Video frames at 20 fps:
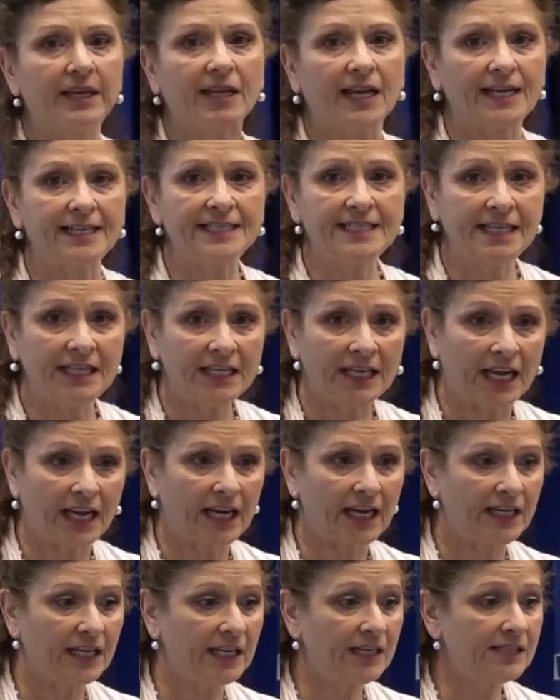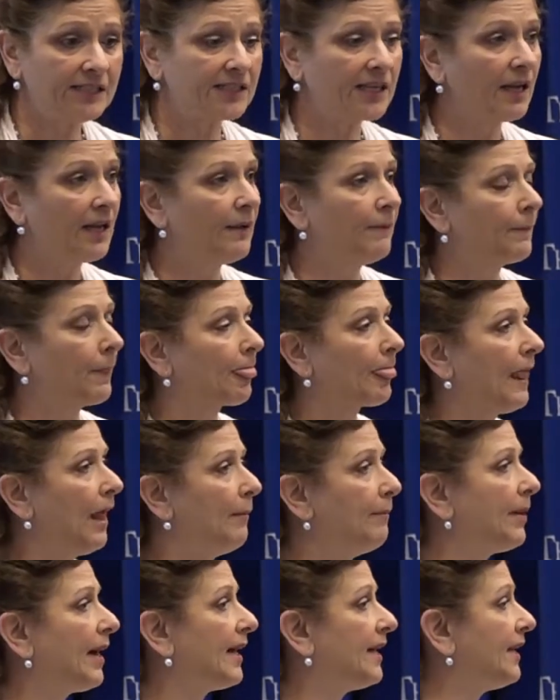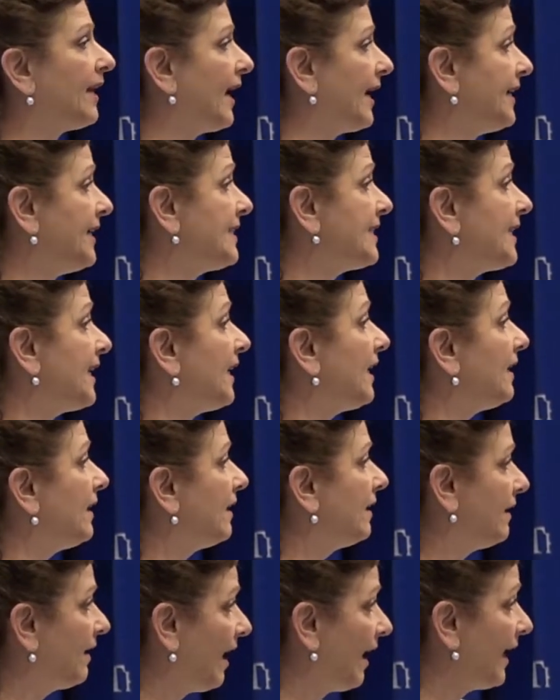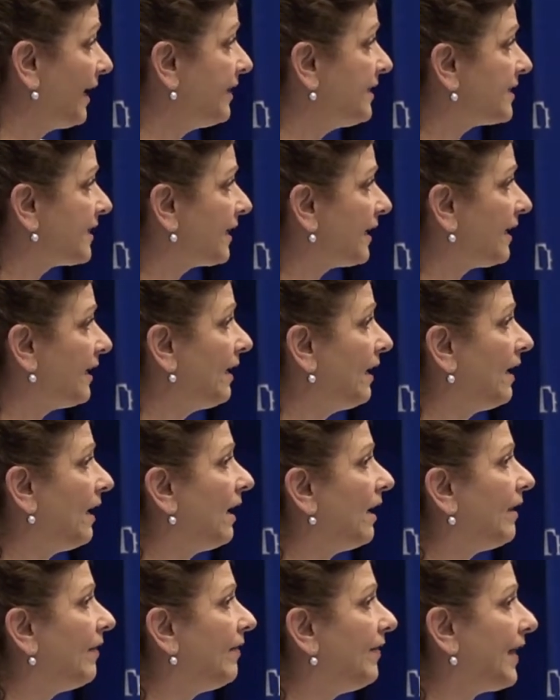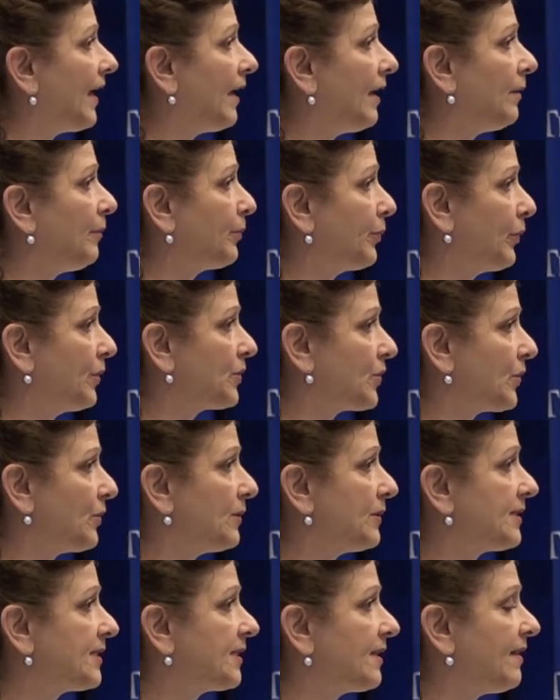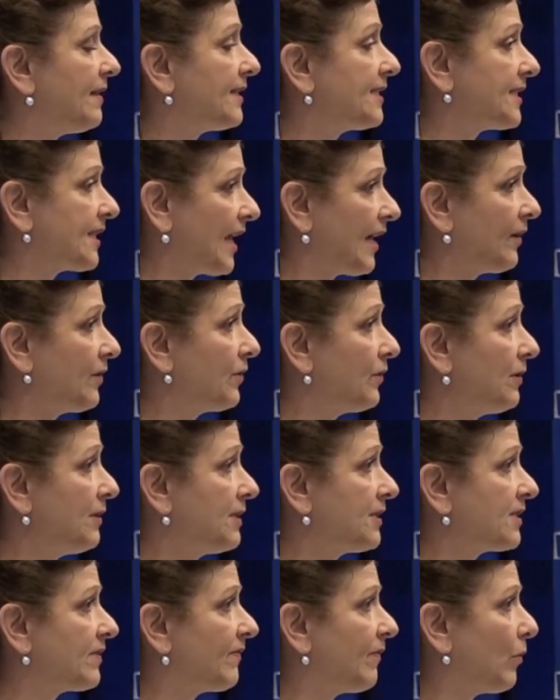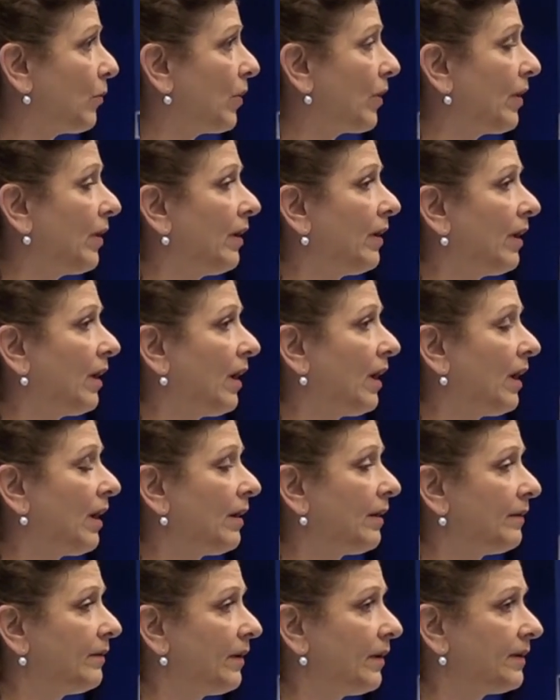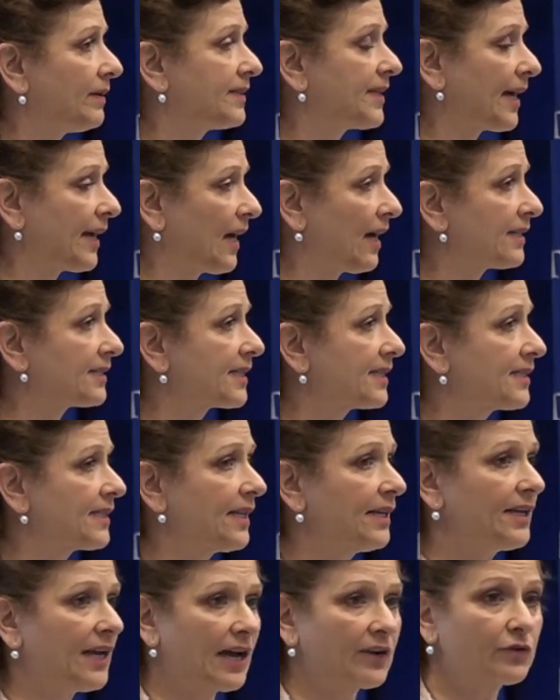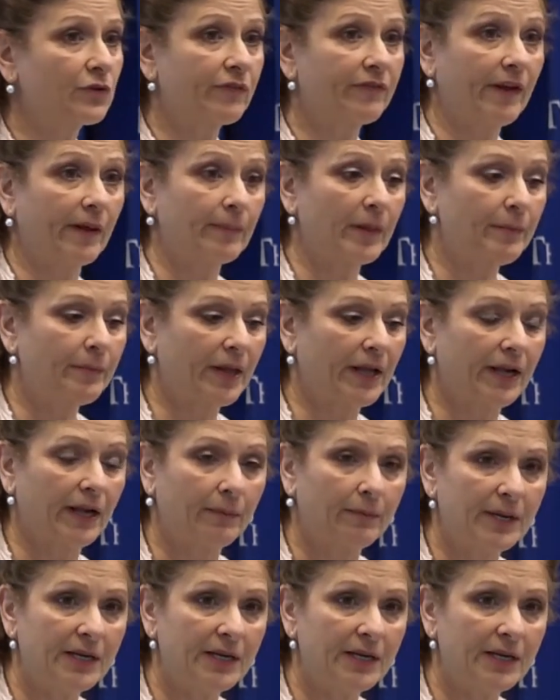1980s, and by 1990, they produce the standards for uh, diocesan natural family planning